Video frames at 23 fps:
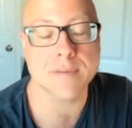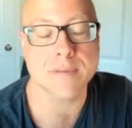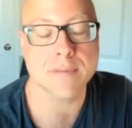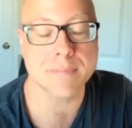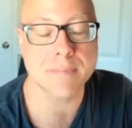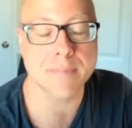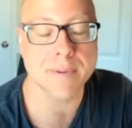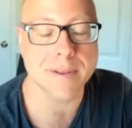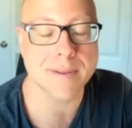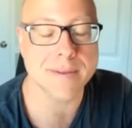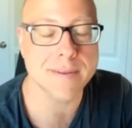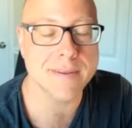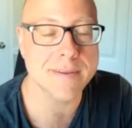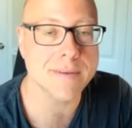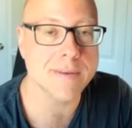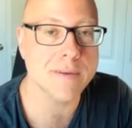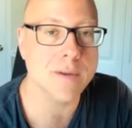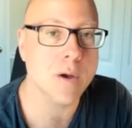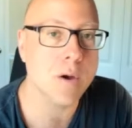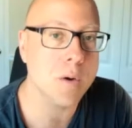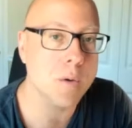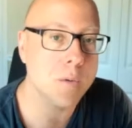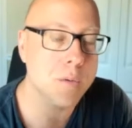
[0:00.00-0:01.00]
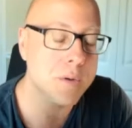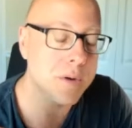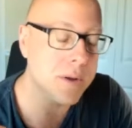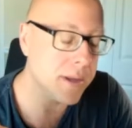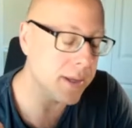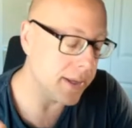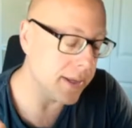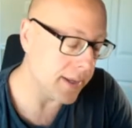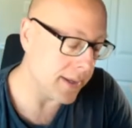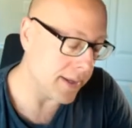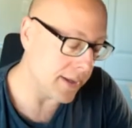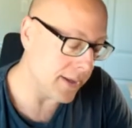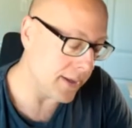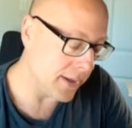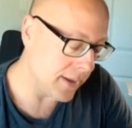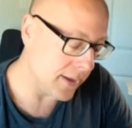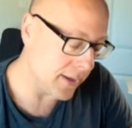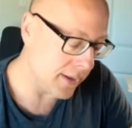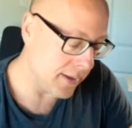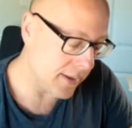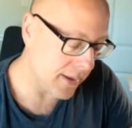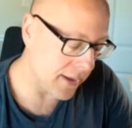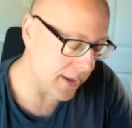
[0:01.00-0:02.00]
but I didn't know.
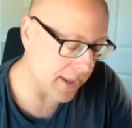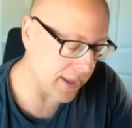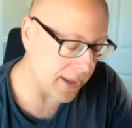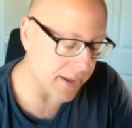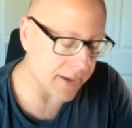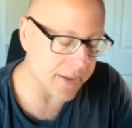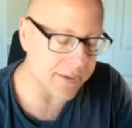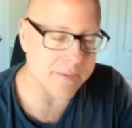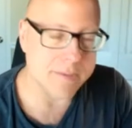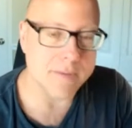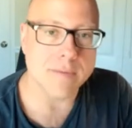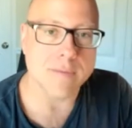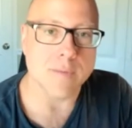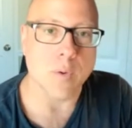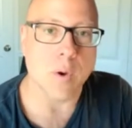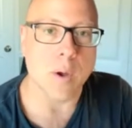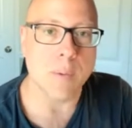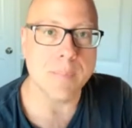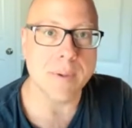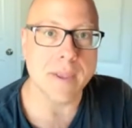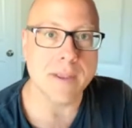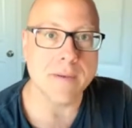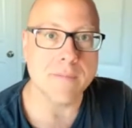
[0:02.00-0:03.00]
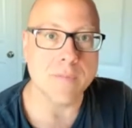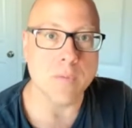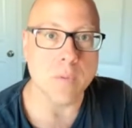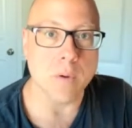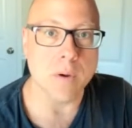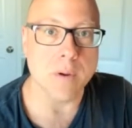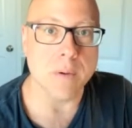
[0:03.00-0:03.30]
And so I paid for it.